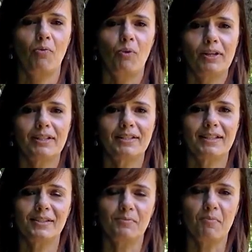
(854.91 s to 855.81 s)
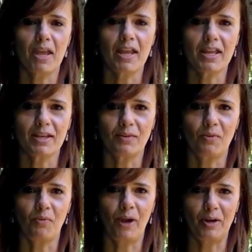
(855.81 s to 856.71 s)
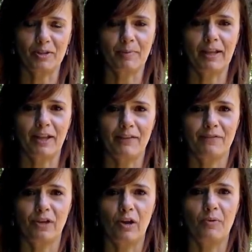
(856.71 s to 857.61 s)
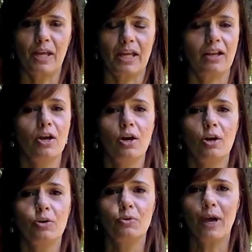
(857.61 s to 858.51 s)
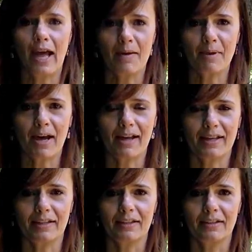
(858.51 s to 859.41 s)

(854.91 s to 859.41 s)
What does this mean? Where is my life going? Who am I?